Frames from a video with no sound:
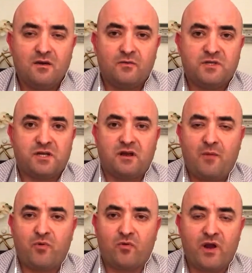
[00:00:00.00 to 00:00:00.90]
which can
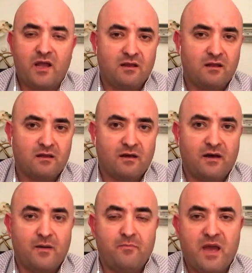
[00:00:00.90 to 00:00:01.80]
operate
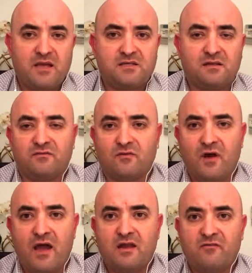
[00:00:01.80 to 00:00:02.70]
uh, based on a
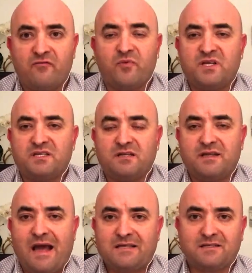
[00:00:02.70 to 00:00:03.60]
variety of preset
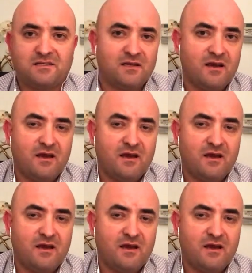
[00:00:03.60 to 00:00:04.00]
tasks